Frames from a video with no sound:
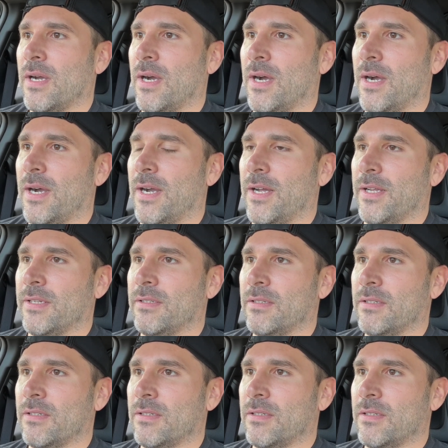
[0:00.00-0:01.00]

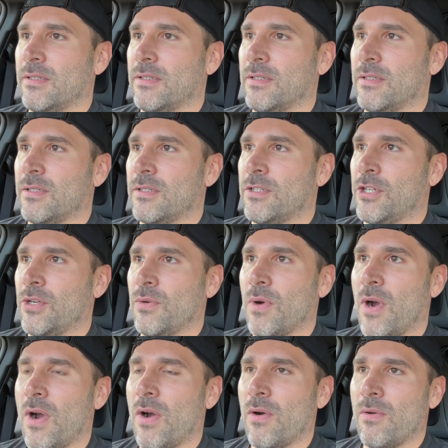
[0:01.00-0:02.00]

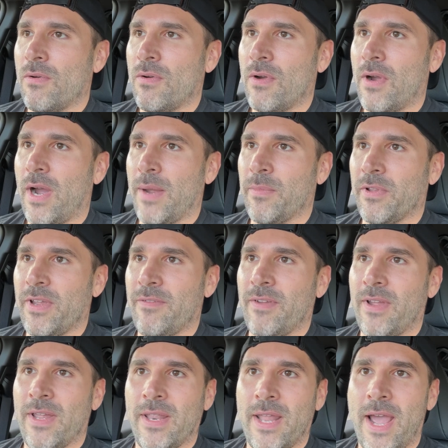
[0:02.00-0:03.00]
2-0, I
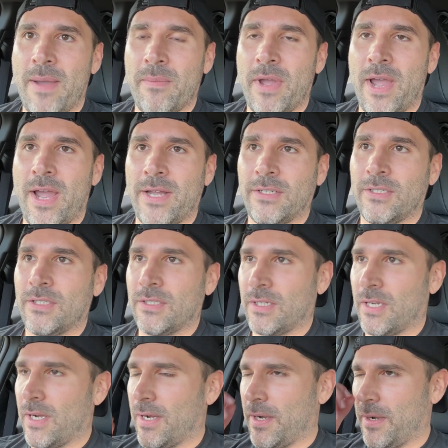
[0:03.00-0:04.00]
believe, in that
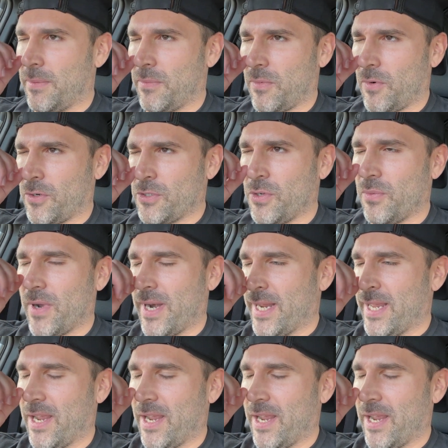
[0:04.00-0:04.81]
match, or 2-1.